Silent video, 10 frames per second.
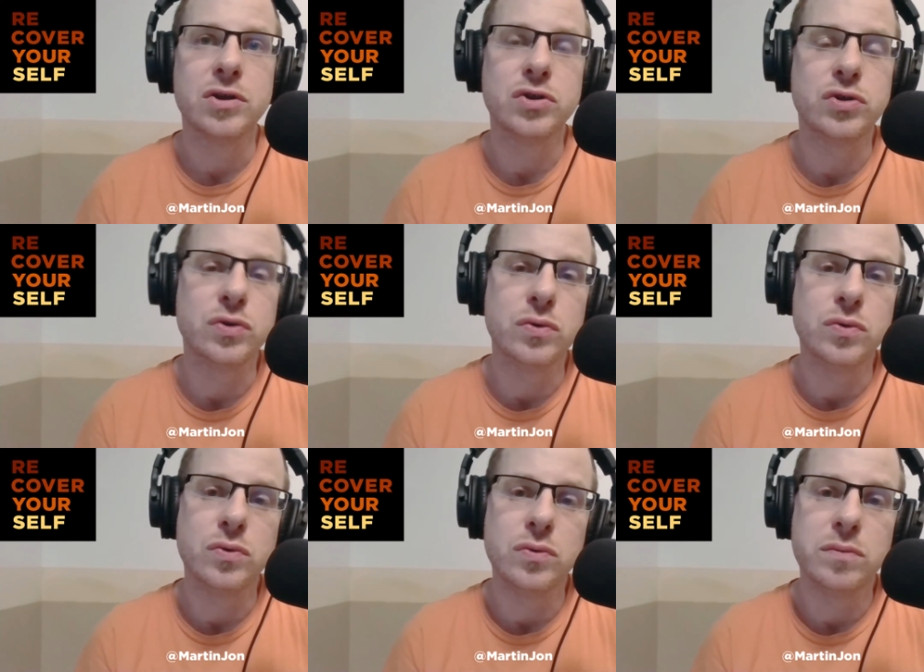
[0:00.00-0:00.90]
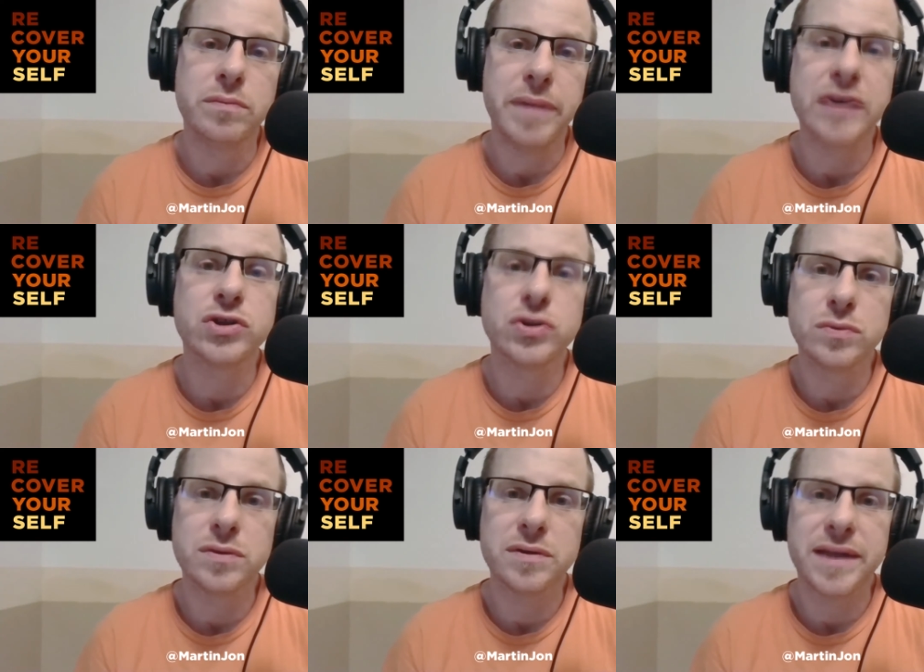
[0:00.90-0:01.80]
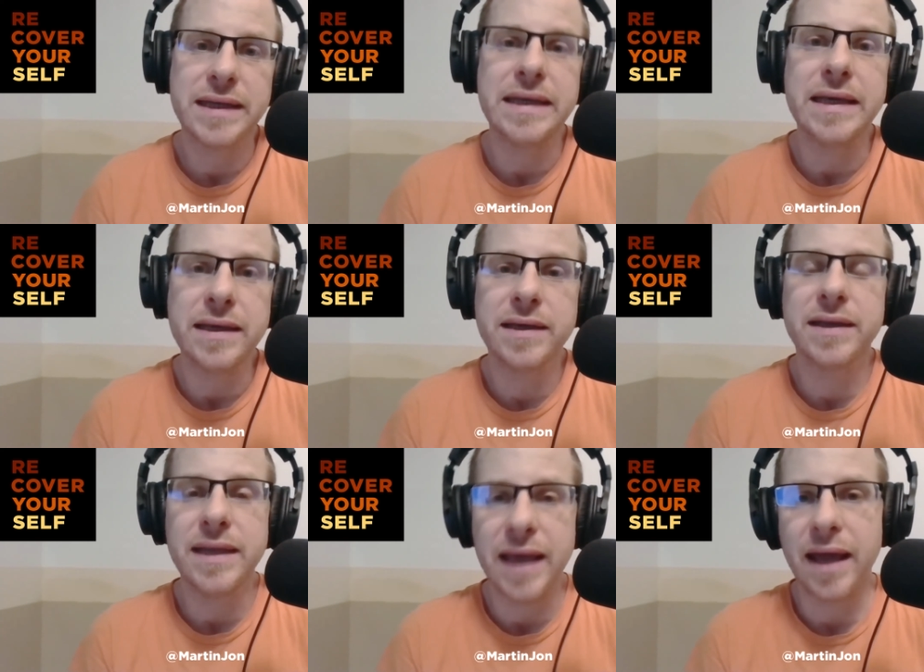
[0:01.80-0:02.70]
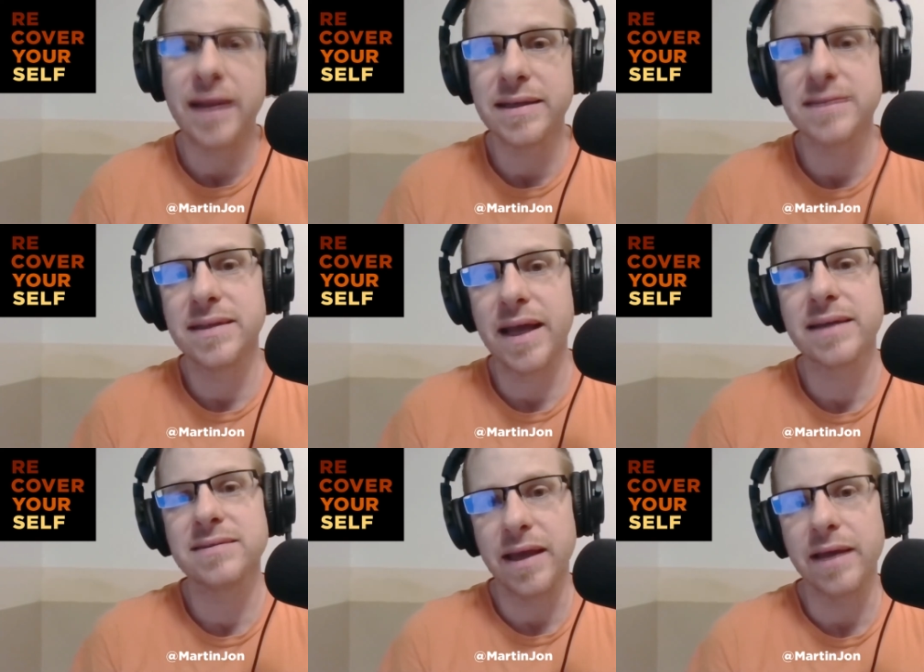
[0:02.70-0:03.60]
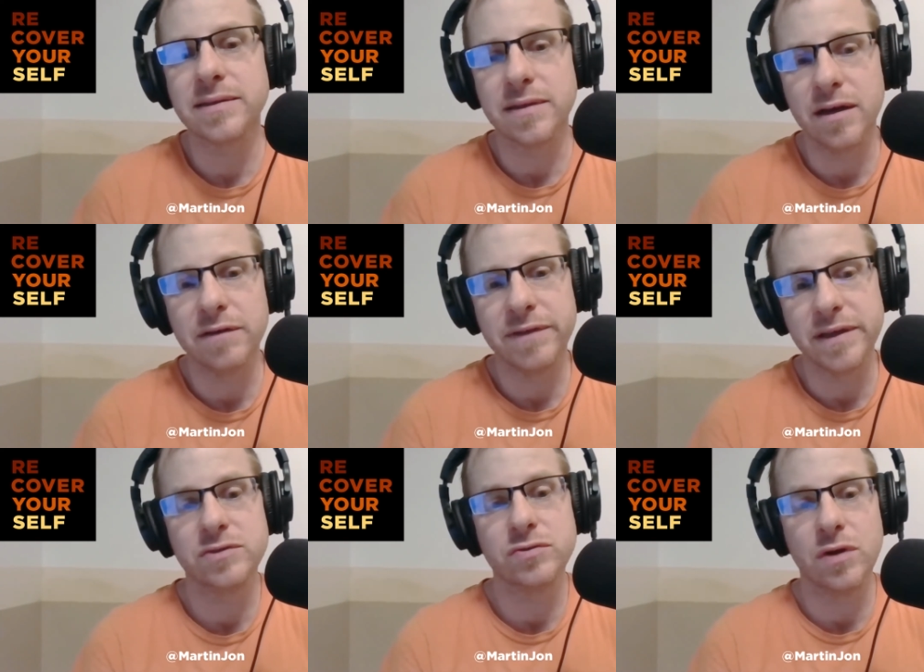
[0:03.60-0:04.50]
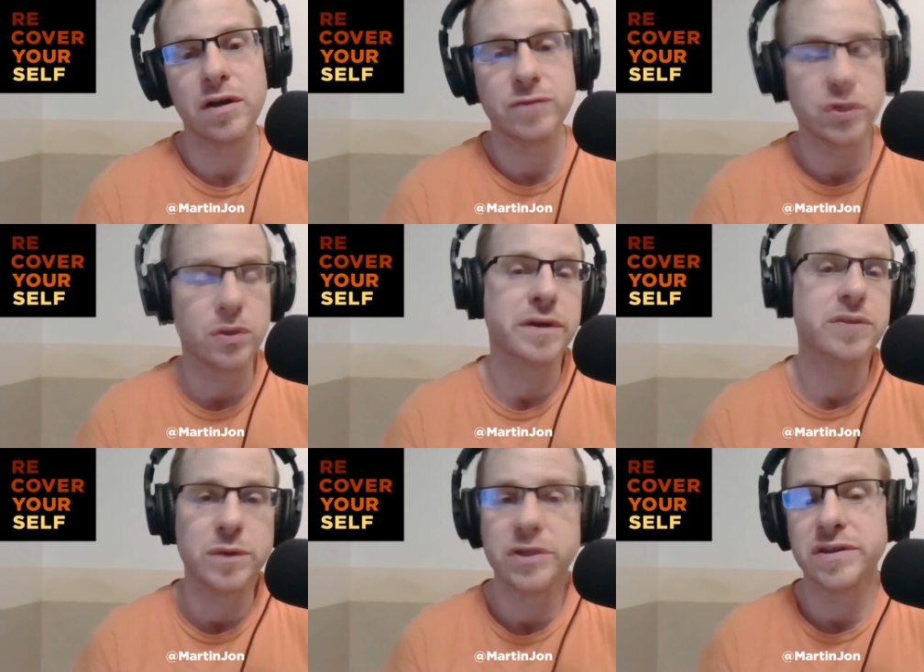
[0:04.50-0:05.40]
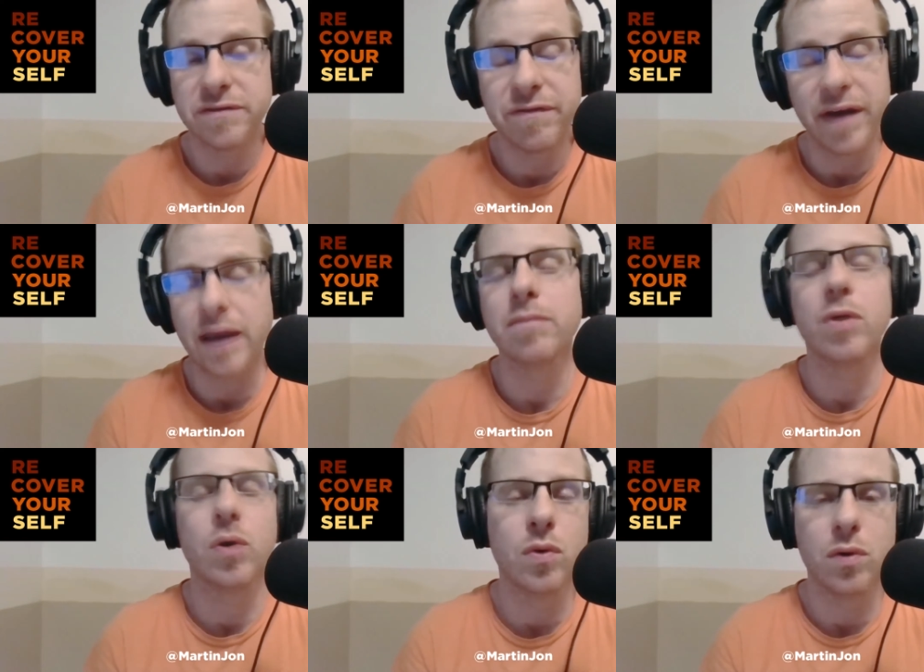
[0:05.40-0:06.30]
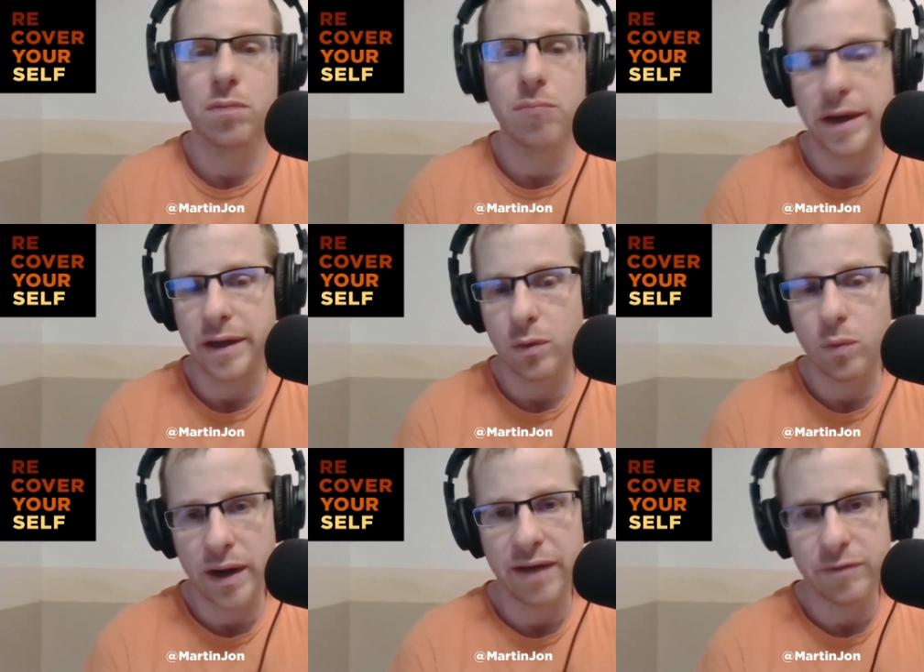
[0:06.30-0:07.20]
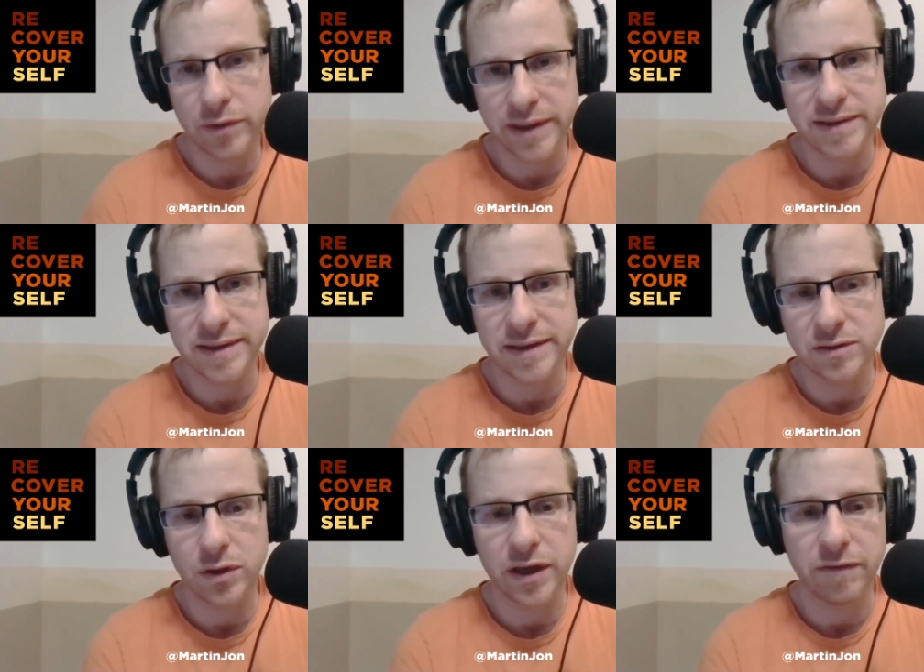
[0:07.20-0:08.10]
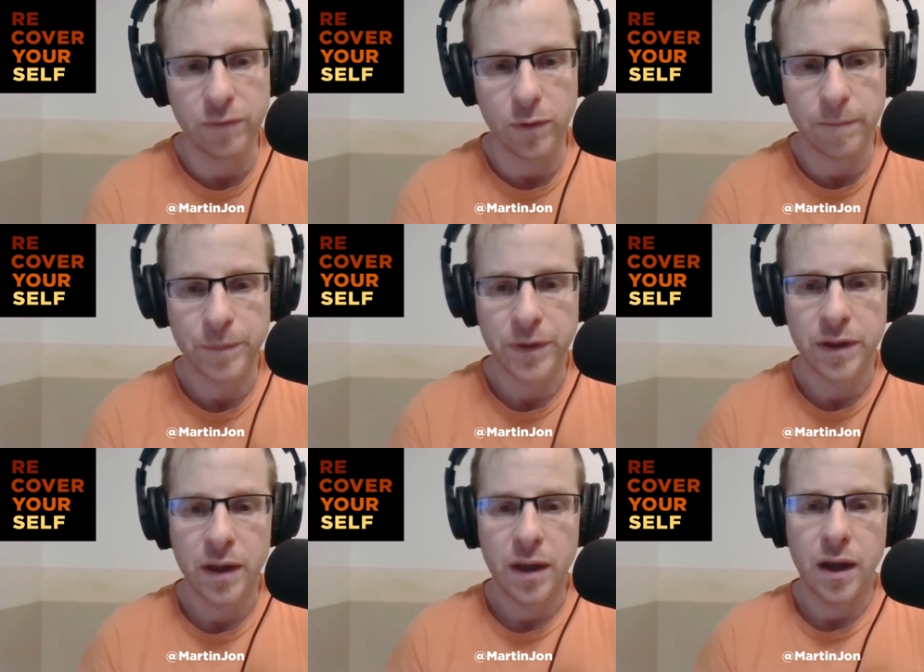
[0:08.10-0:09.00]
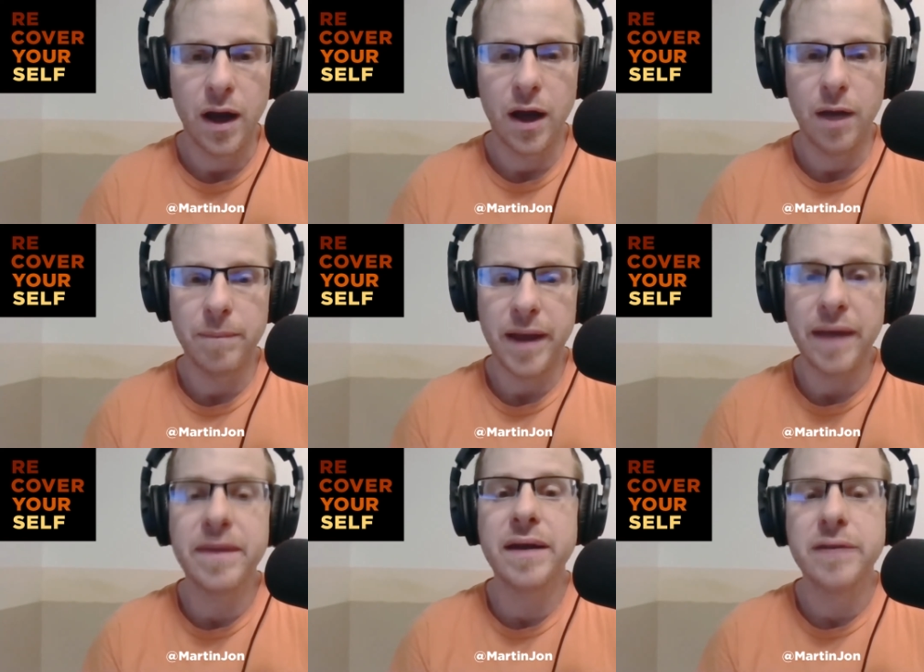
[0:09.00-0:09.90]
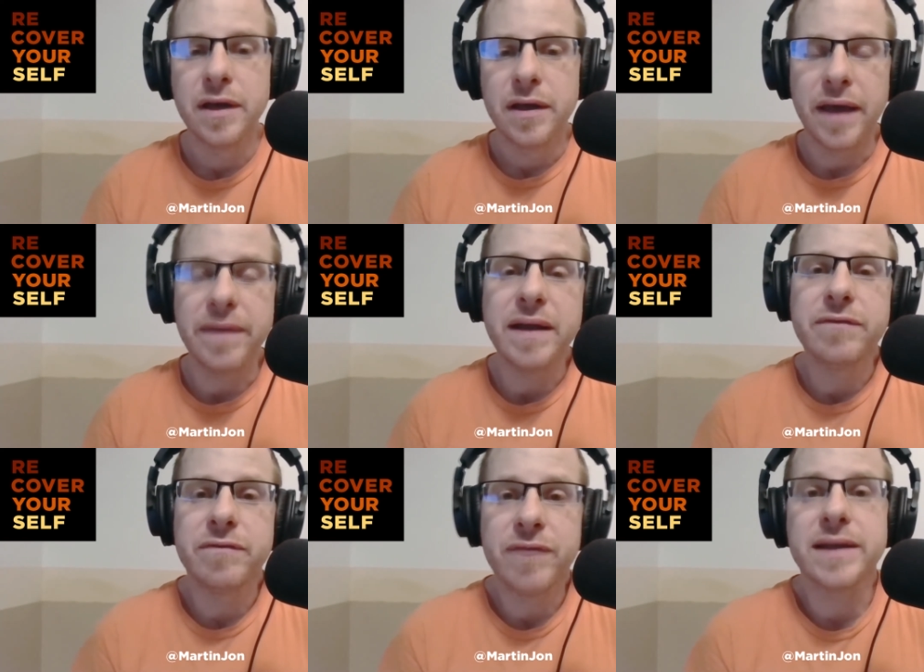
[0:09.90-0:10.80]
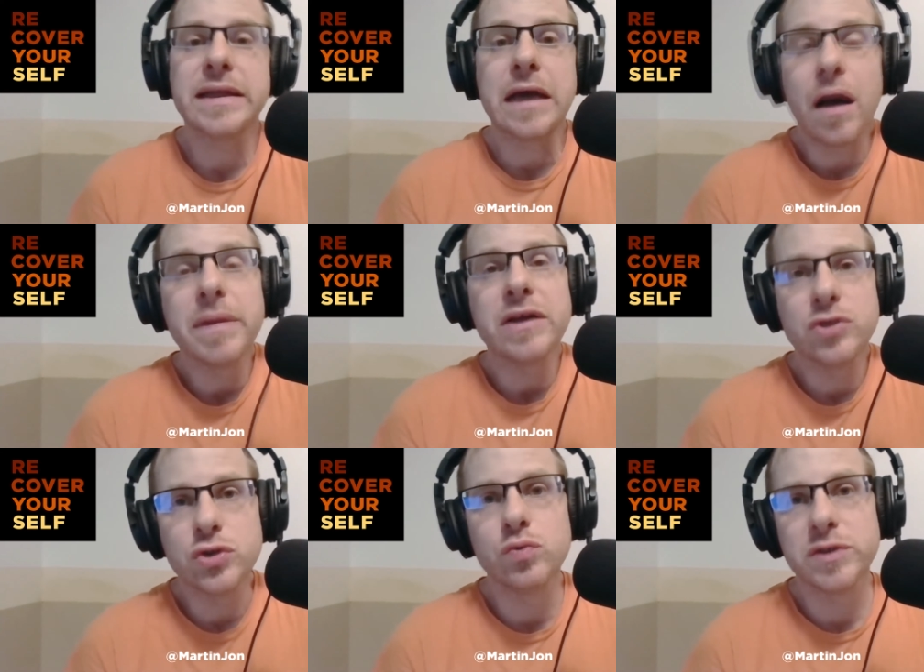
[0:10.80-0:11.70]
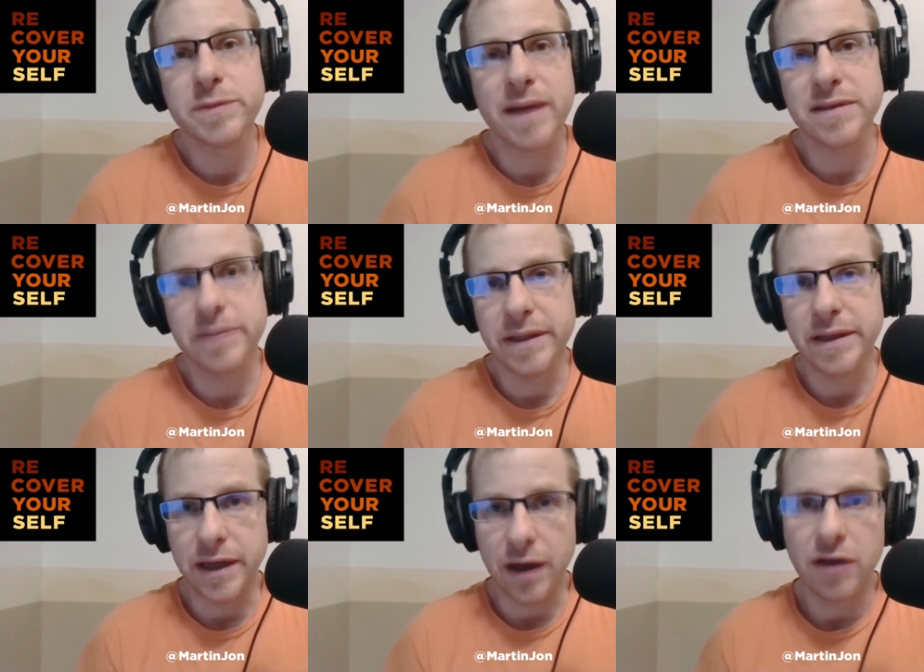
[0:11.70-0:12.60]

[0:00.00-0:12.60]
to make sure that he can get his next hit of his drug of choice, which is fame or money or whatever it is he's looking for. And then finally coming to responsibility